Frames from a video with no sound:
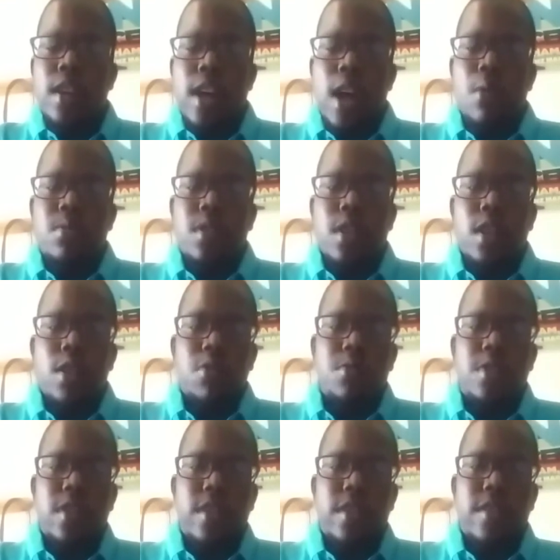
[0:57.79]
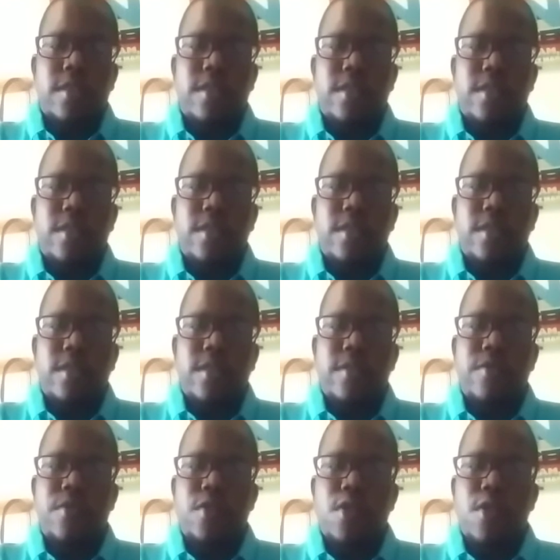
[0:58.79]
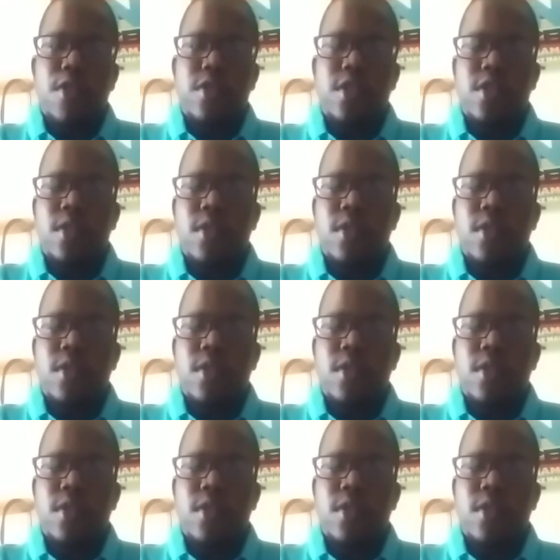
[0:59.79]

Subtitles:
I would say looting for